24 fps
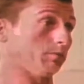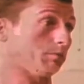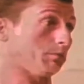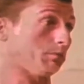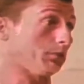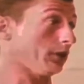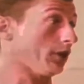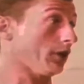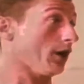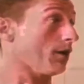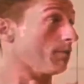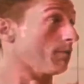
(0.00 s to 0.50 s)

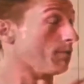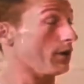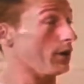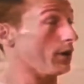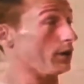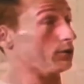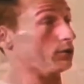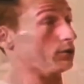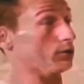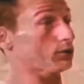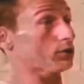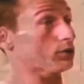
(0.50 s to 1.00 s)
but I
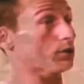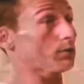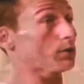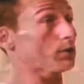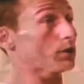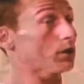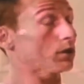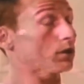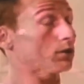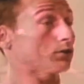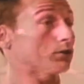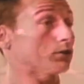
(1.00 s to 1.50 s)
imagine some of
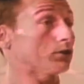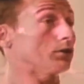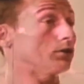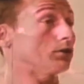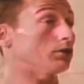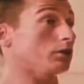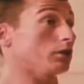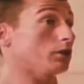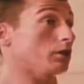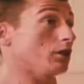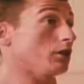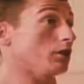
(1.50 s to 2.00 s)
the other
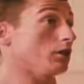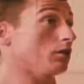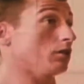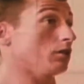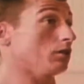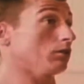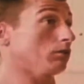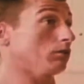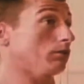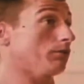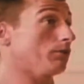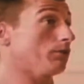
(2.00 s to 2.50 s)
dudes in
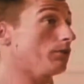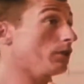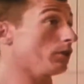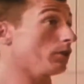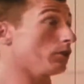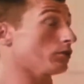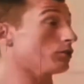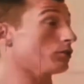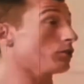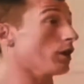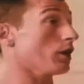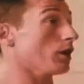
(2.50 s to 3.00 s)
here feel
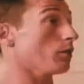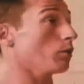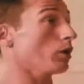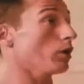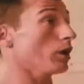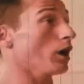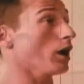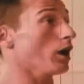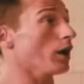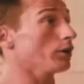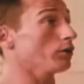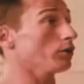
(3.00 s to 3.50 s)
the same way
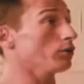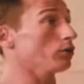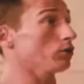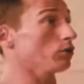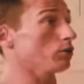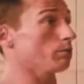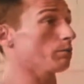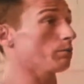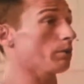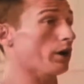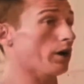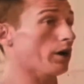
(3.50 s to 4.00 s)
I do
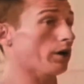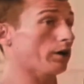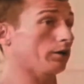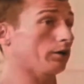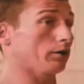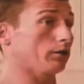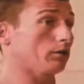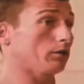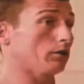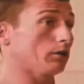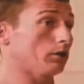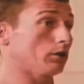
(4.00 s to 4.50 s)
about
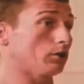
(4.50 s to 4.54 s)
it.